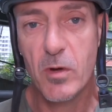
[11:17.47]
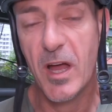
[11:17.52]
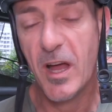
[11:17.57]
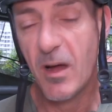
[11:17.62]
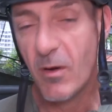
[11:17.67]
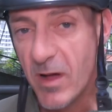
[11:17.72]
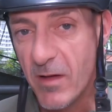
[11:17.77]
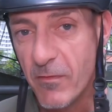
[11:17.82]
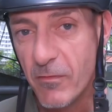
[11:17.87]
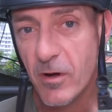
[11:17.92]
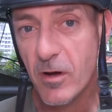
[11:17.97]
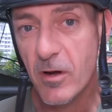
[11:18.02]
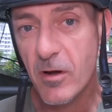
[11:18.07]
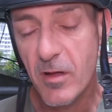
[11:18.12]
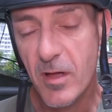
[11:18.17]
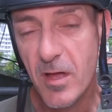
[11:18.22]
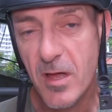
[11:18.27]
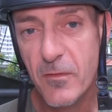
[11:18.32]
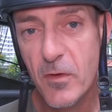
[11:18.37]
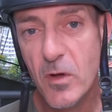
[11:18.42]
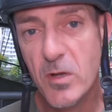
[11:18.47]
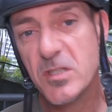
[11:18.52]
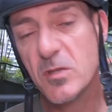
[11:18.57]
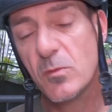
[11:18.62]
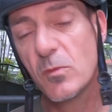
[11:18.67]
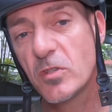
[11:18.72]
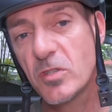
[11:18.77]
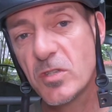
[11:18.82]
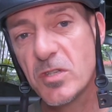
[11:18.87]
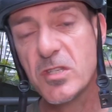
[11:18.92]
However, if you're
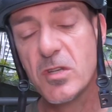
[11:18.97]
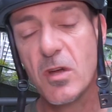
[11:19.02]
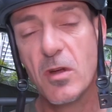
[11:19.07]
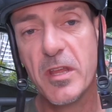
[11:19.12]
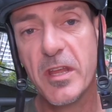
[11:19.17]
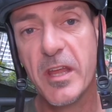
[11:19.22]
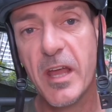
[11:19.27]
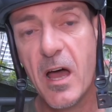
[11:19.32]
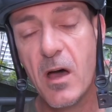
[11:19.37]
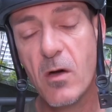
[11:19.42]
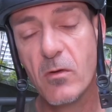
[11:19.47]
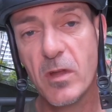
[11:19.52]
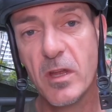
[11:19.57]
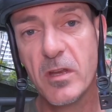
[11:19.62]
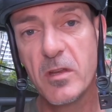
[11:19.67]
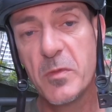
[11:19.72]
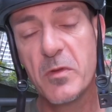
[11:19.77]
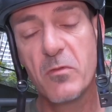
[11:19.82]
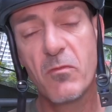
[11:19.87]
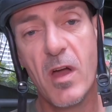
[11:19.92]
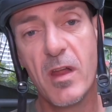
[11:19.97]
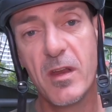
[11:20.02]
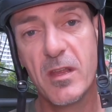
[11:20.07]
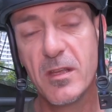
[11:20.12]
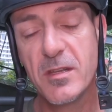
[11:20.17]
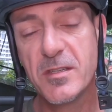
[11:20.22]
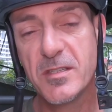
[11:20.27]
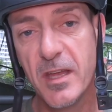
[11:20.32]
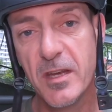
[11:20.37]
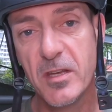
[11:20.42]
someone just starting out and you've been riding
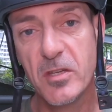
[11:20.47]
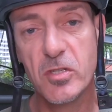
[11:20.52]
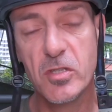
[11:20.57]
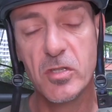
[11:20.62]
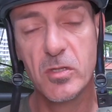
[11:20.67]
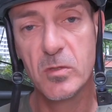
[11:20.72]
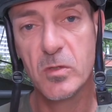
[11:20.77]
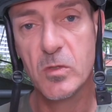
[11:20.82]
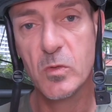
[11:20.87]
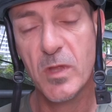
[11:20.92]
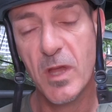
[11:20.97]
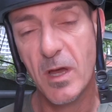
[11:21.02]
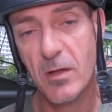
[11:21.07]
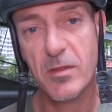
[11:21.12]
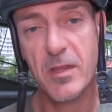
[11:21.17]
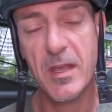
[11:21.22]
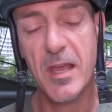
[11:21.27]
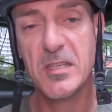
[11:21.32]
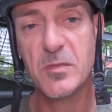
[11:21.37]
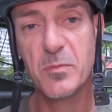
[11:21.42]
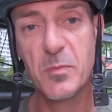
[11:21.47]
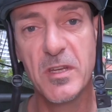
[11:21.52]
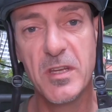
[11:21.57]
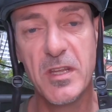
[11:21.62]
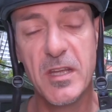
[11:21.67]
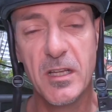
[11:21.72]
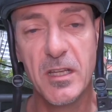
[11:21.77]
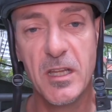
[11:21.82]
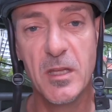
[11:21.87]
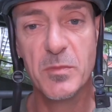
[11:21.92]
in tennis shoes without the
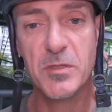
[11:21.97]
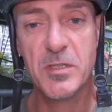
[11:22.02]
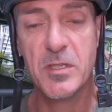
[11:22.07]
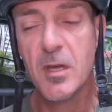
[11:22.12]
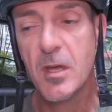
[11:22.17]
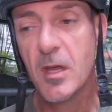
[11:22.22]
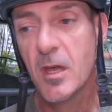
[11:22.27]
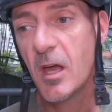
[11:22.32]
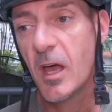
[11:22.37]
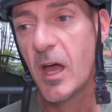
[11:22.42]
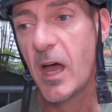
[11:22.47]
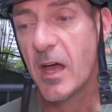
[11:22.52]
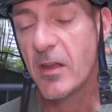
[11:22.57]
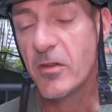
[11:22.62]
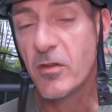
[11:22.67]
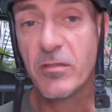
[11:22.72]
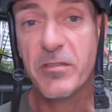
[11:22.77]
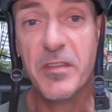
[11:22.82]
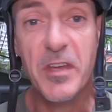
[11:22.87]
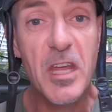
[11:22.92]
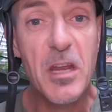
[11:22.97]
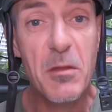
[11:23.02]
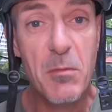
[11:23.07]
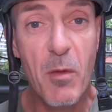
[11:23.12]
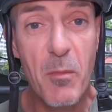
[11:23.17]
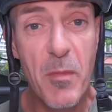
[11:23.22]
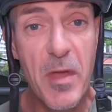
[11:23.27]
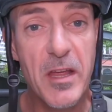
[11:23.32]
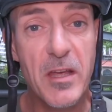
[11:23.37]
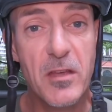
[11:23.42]
SPD clips and you're thinking
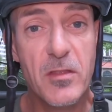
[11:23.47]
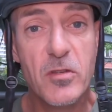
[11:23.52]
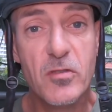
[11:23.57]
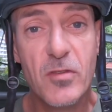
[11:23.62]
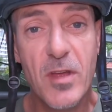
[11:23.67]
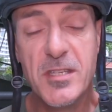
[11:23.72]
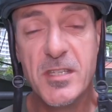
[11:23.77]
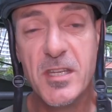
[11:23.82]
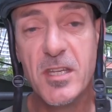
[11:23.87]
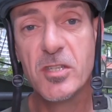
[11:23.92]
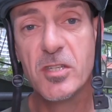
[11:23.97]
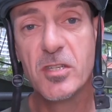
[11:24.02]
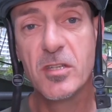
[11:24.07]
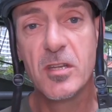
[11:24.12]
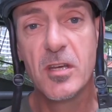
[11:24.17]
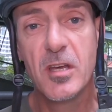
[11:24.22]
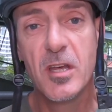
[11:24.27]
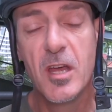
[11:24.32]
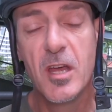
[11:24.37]
about making the transition,